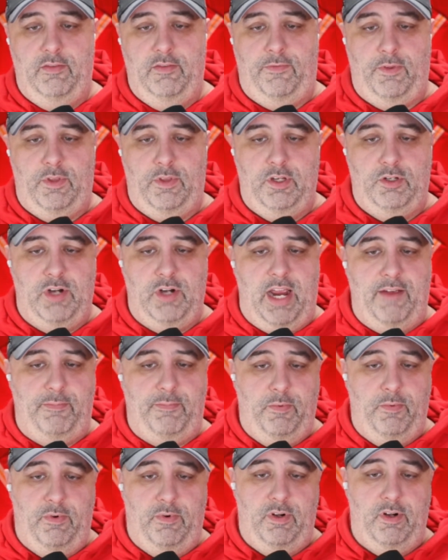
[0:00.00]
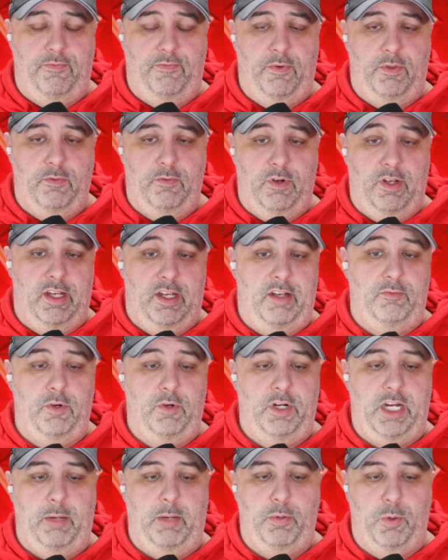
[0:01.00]
draft or for the
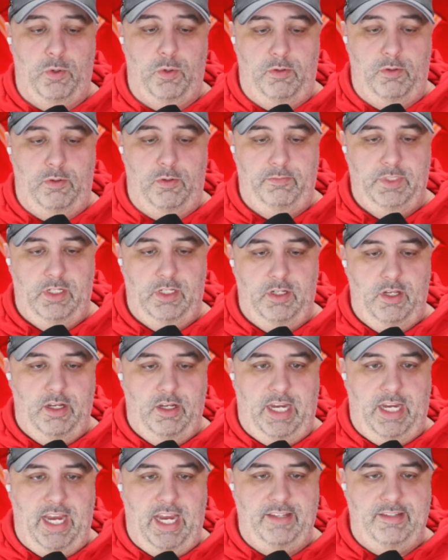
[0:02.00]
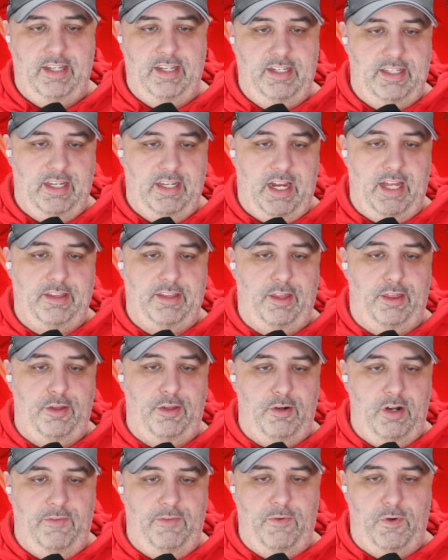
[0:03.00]
rookie pool? Kansas City's got the
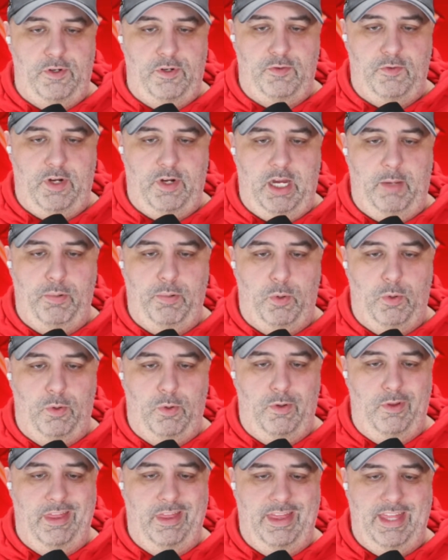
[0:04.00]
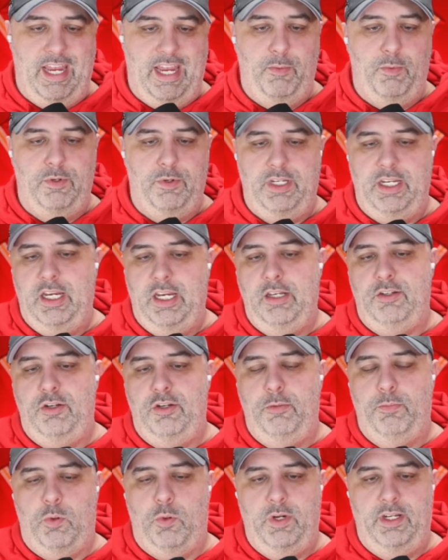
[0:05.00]
31st rookie pool. They will need
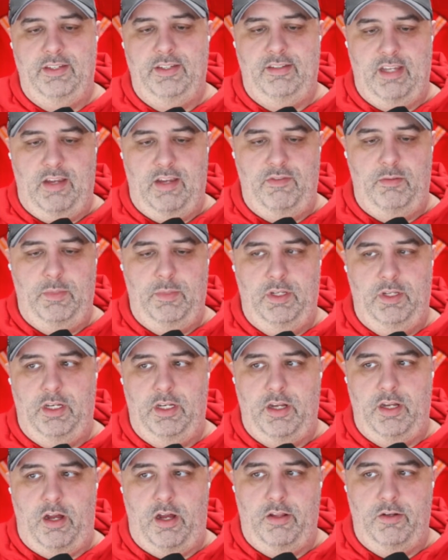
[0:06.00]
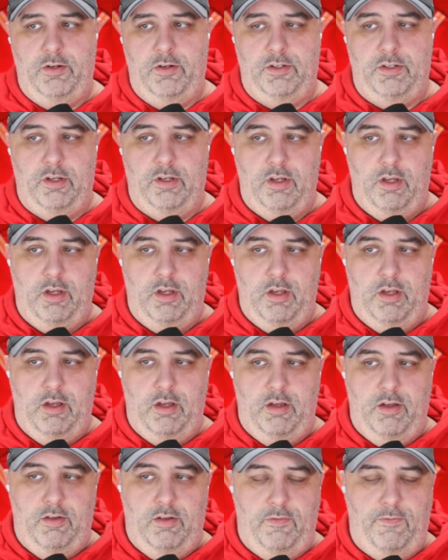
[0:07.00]
$2.7 million
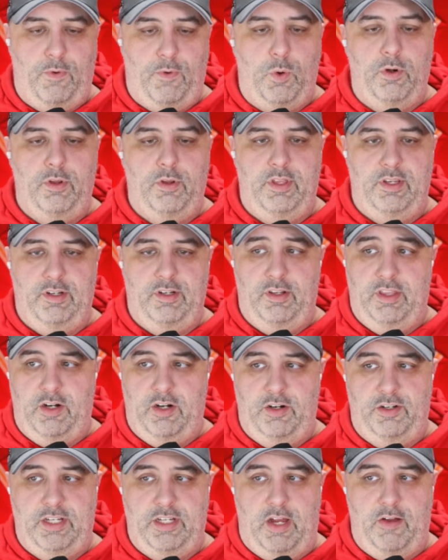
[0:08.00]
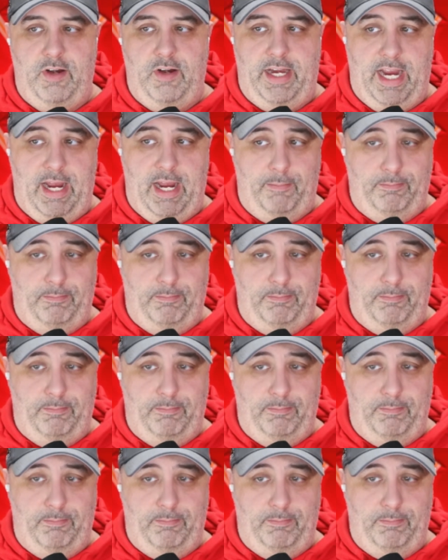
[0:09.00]
for their salary cap.